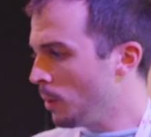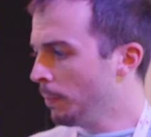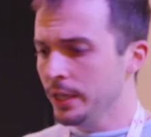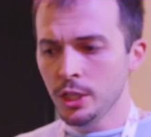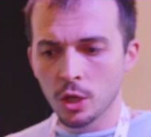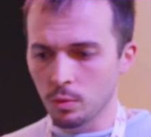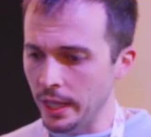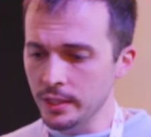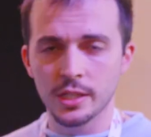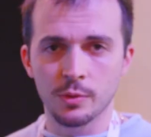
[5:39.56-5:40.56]
But
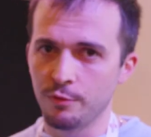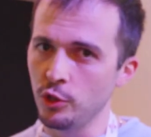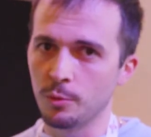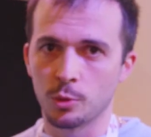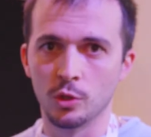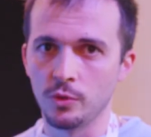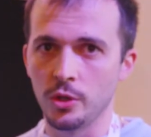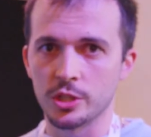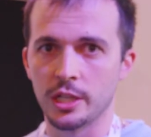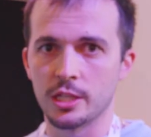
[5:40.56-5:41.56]
instant review and
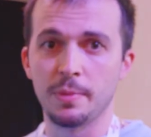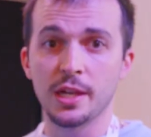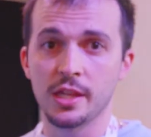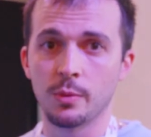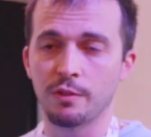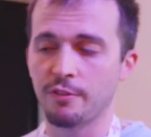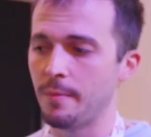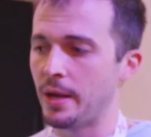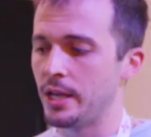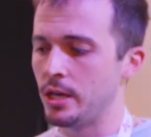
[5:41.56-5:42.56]
approval is a big thing with
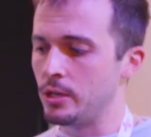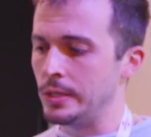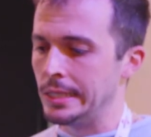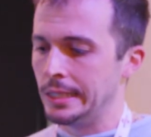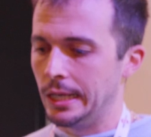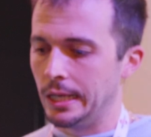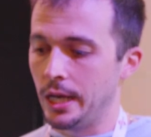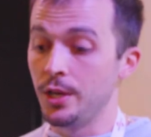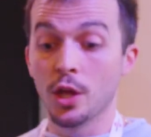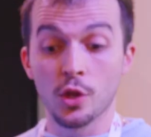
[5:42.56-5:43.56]
Frame.io.
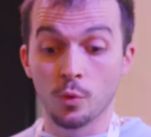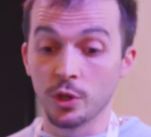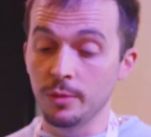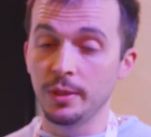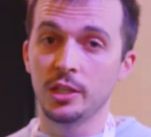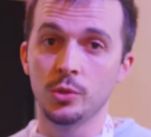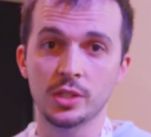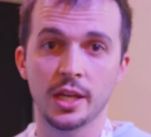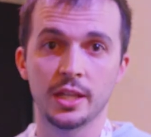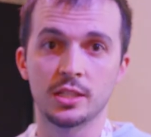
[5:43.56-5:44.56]
Another really big use
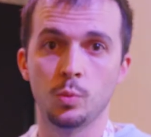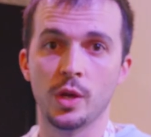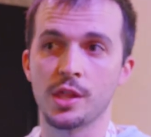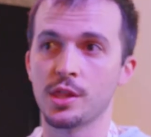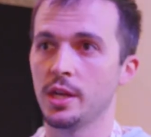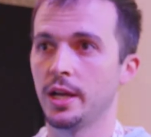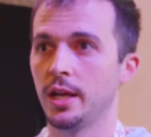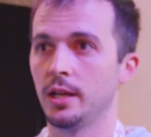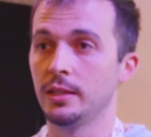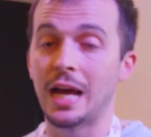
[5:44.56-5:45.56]
case with
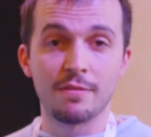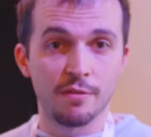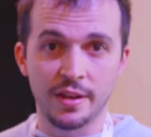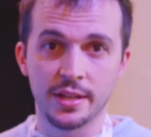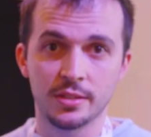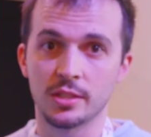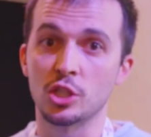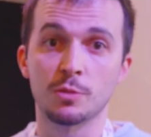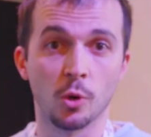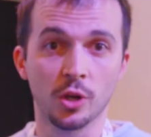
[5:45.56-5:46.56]
live events and
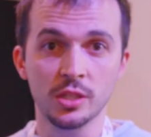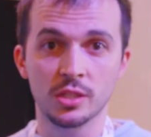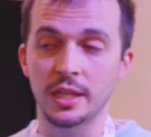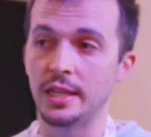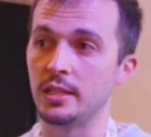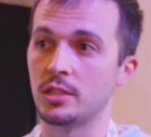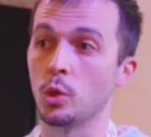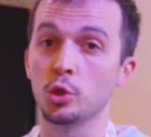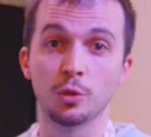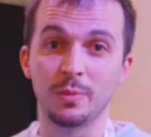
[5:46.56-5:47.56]
sports is
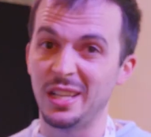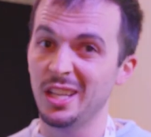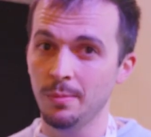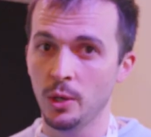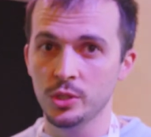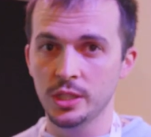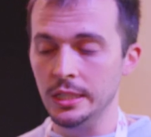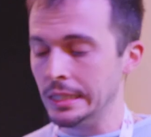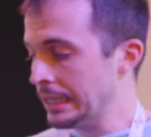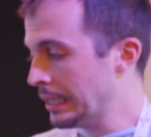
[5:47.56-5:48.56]
social media
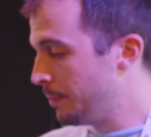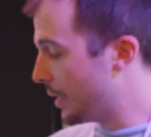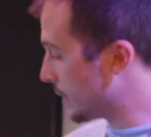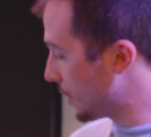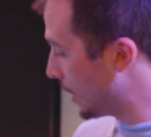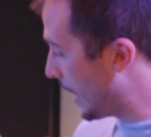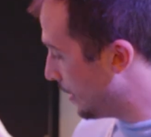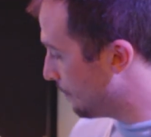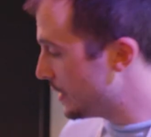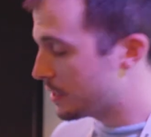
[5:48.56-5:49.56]
posting, because a lot
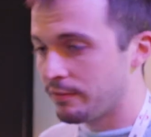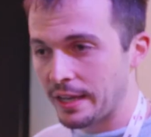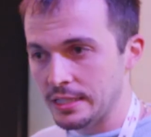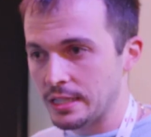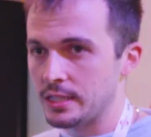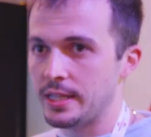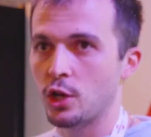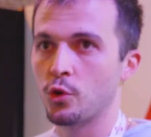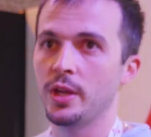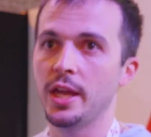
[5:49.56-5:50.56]
of these devices that
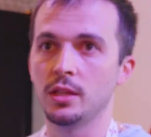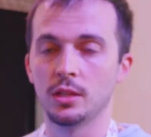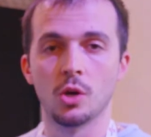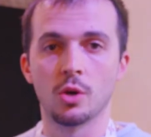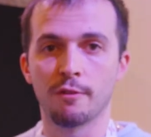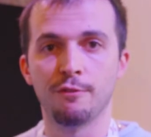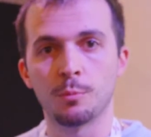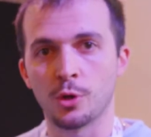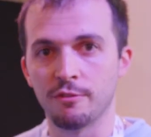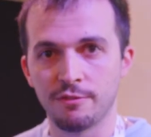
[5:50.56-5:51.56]
create lower
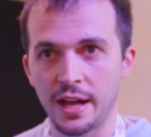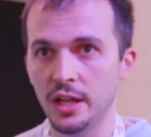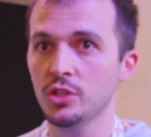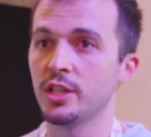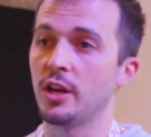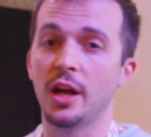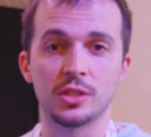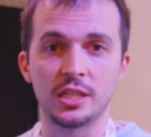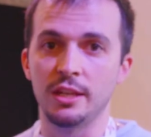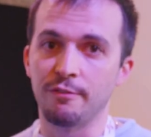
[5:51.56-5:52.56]
footprint files that are
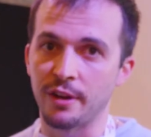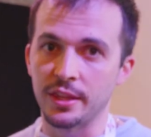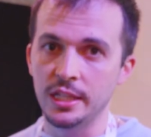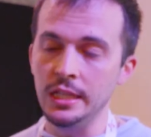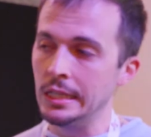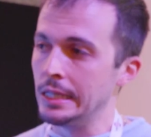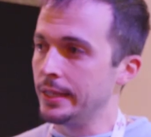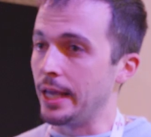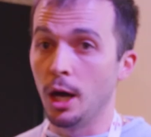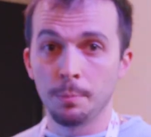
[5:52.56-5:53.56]
LTE friendly,
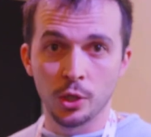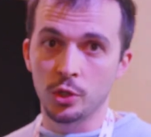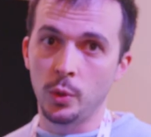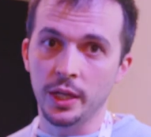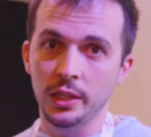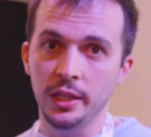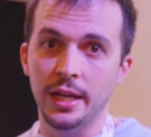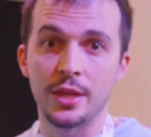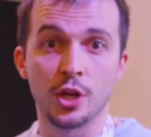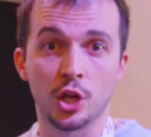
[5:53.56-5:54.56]
they upload quickly
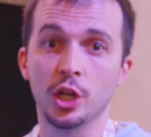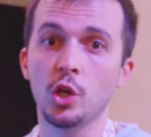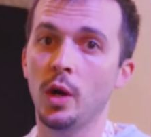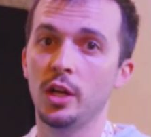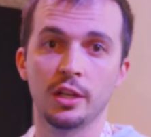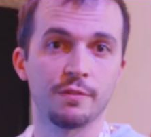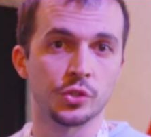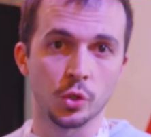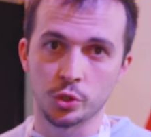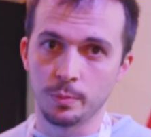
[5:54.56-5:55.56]
and they're good quality for
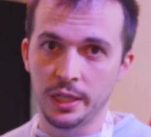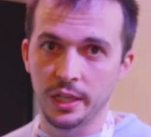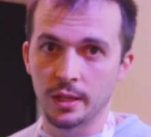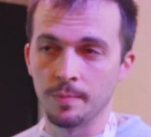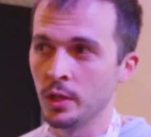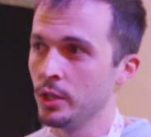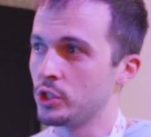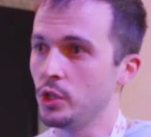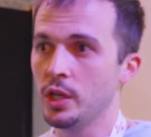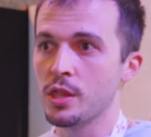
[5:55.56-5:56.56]
social media.
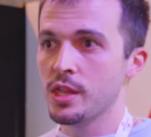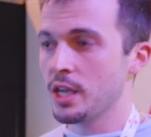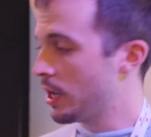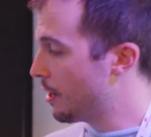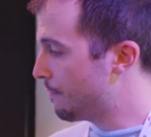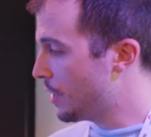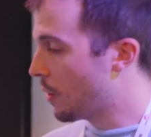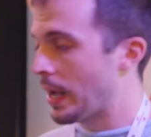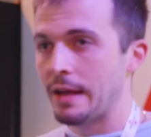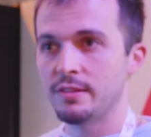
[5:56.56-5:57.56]
So you can think of
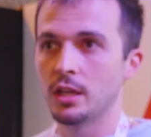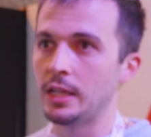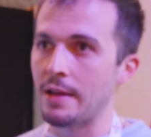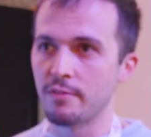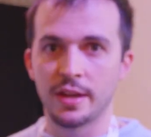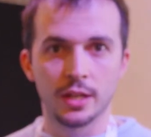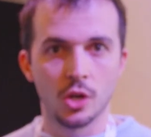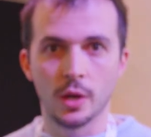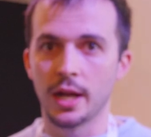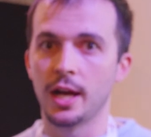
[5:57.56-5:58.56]
having a live event
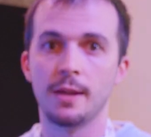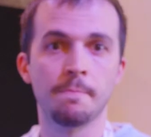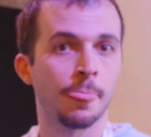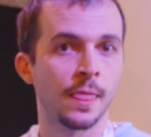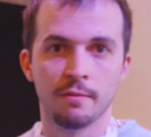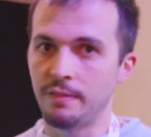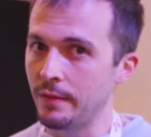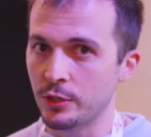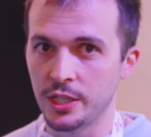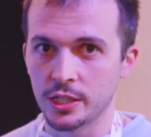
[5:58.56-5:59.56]
going on,
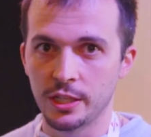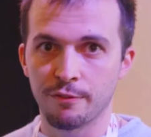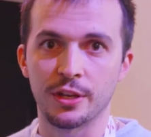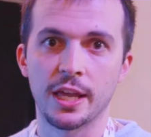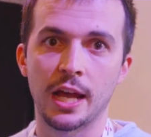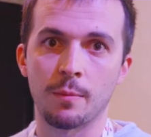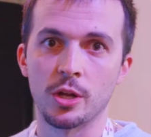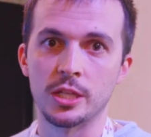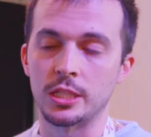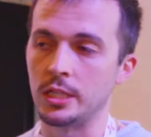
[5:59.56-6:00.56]
5 or 6 different
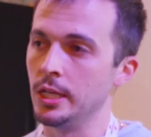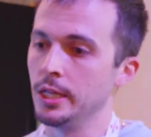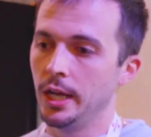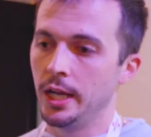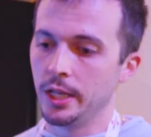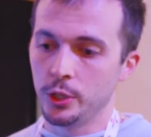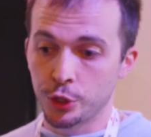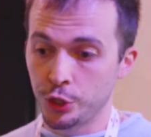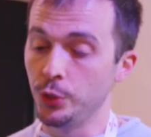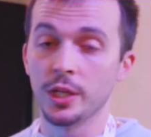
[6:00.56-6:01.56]
cameras. You're
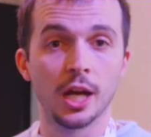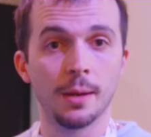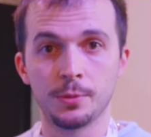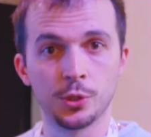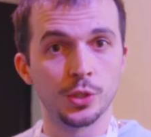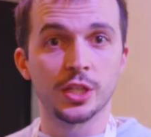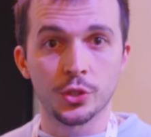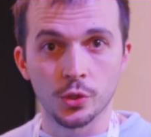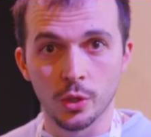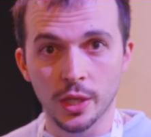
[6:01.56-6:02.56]
shooting up to a
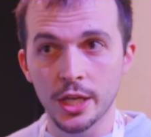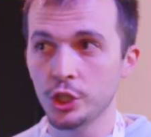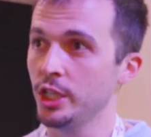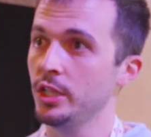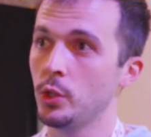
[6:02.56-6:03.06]
central location.